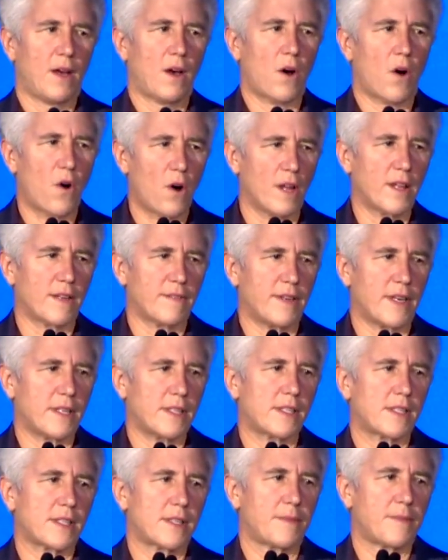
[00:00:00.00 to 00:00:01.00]
all of
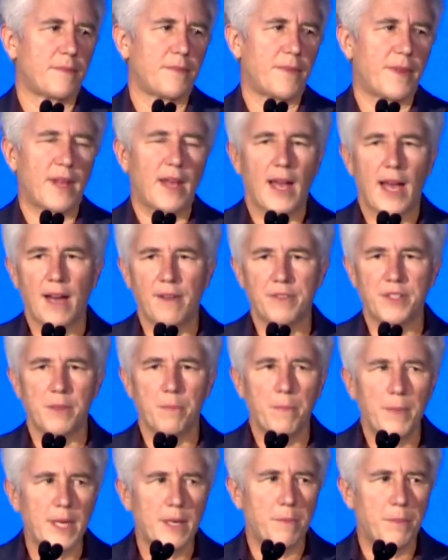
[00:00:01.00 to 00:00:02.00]
us, have to
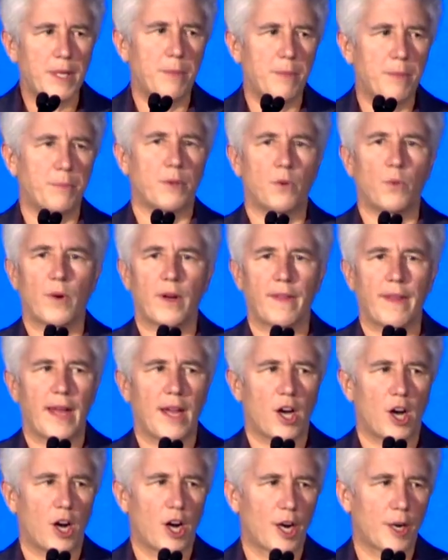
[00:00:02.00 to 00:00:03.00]
meet people where they
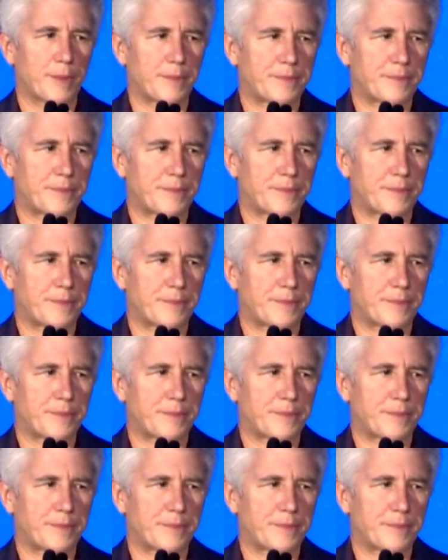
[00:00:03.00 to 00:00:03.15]
are.